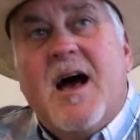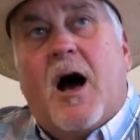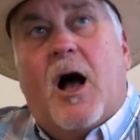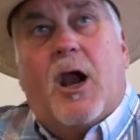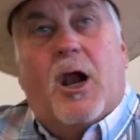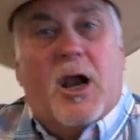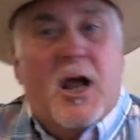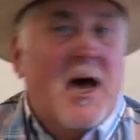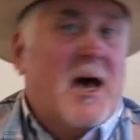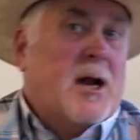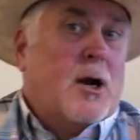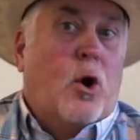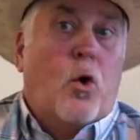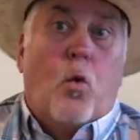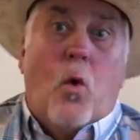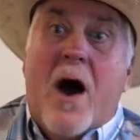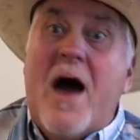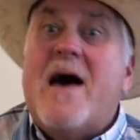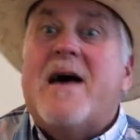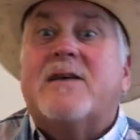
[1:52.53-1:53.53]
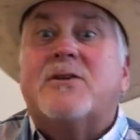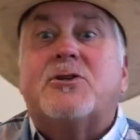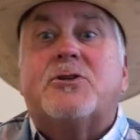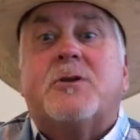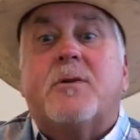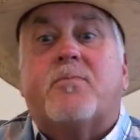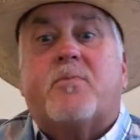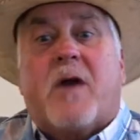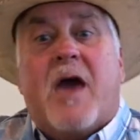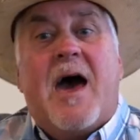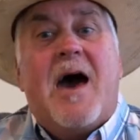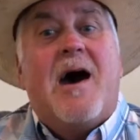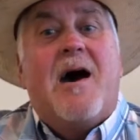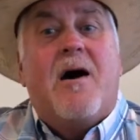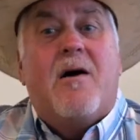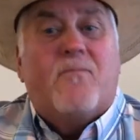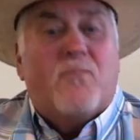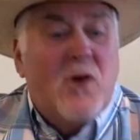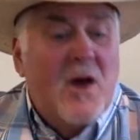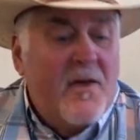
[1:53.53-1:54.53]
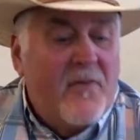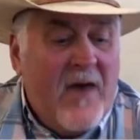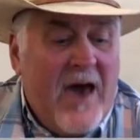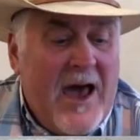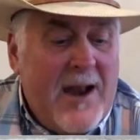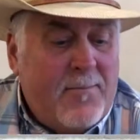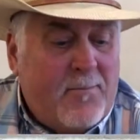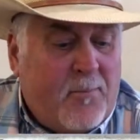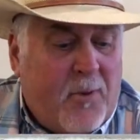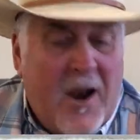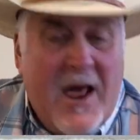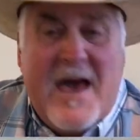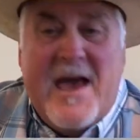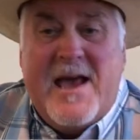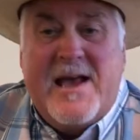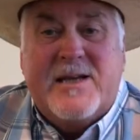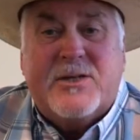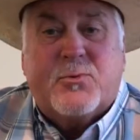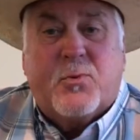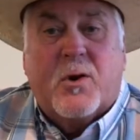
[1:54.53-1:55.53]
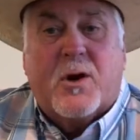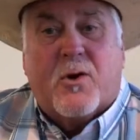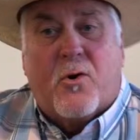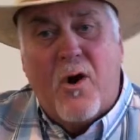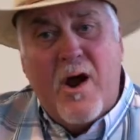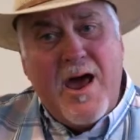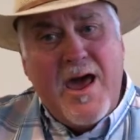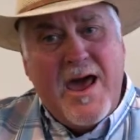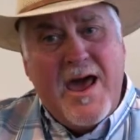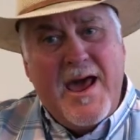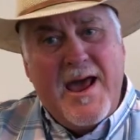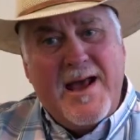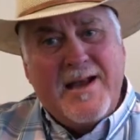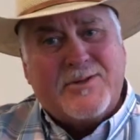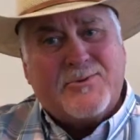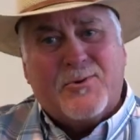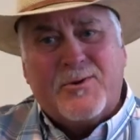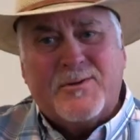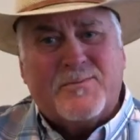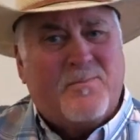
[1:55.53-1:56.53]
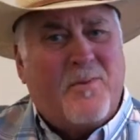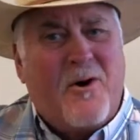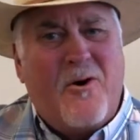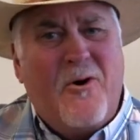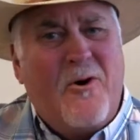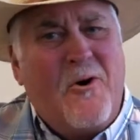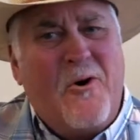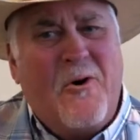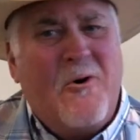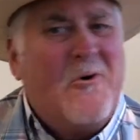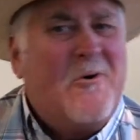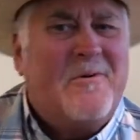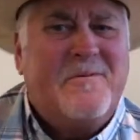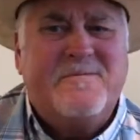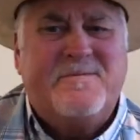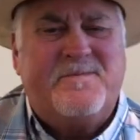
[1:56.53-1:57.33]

A little west of Calvary, that place where grace was born.